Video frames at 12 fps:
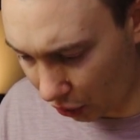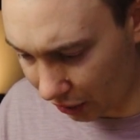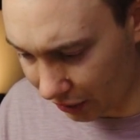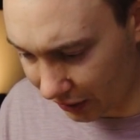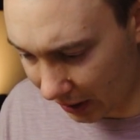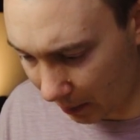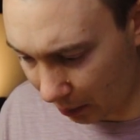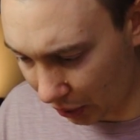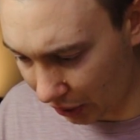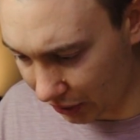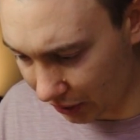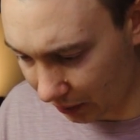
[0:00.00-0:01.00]
or same
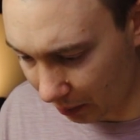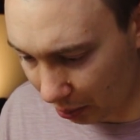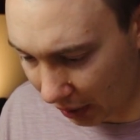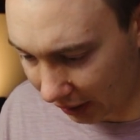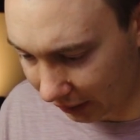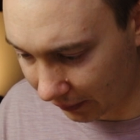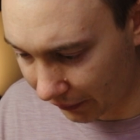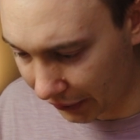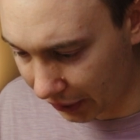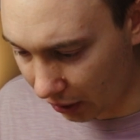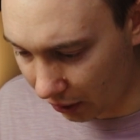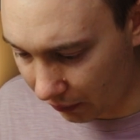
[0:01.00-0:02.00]
person, but
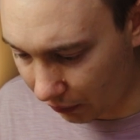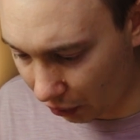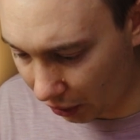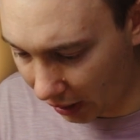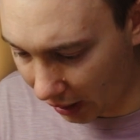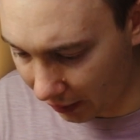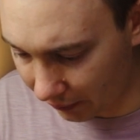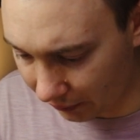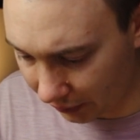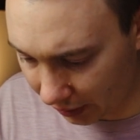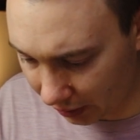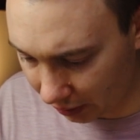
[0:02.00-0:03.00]
for
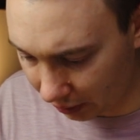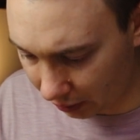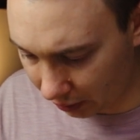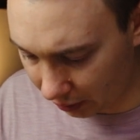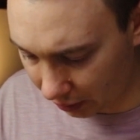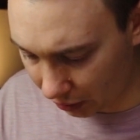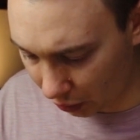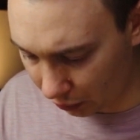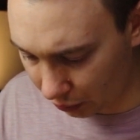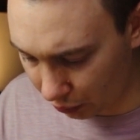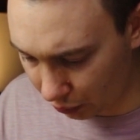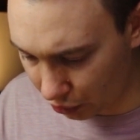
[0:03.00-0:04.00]
every
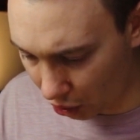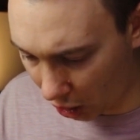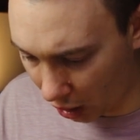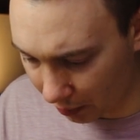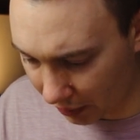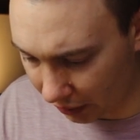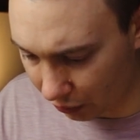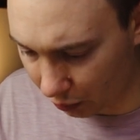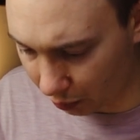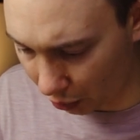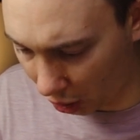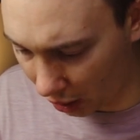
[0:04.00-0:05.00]
new job and new
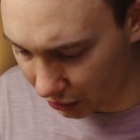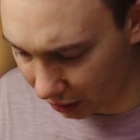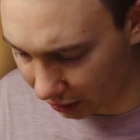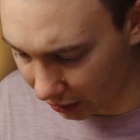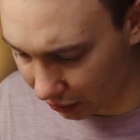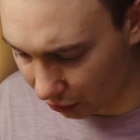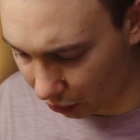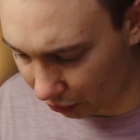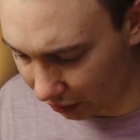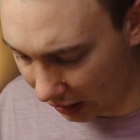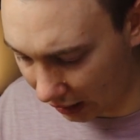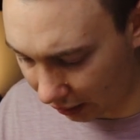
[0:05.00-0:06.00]
project that's
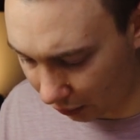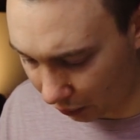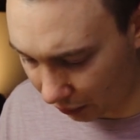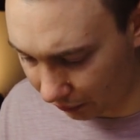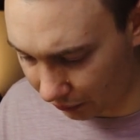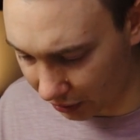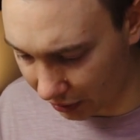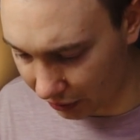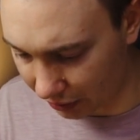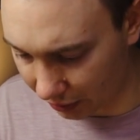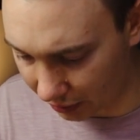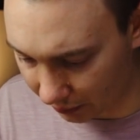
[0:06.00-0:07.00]
created with just
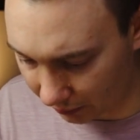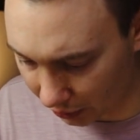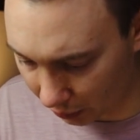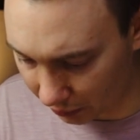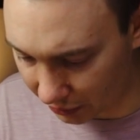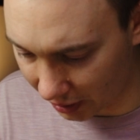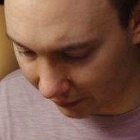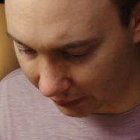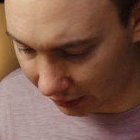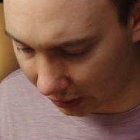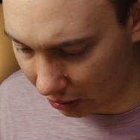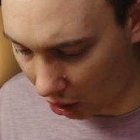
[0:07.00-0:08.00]
the
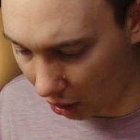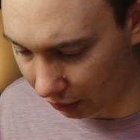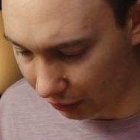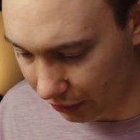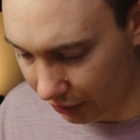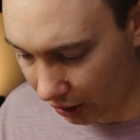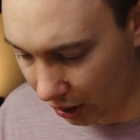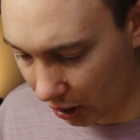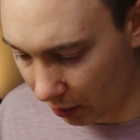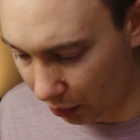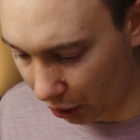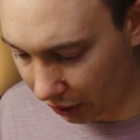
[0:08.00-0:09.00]
$70
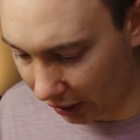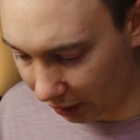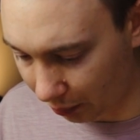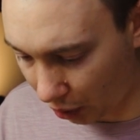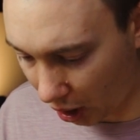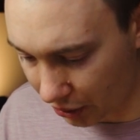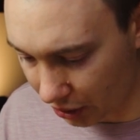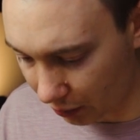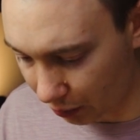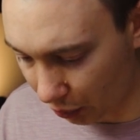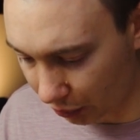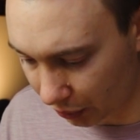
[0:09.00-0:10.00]
per that project
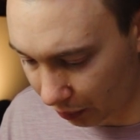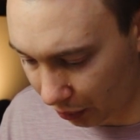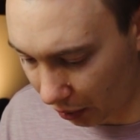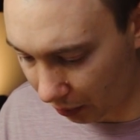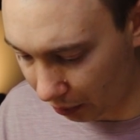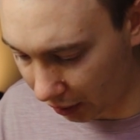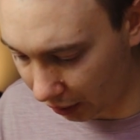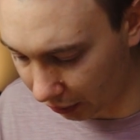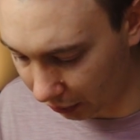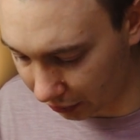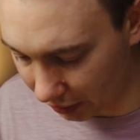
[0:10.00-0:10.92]
per those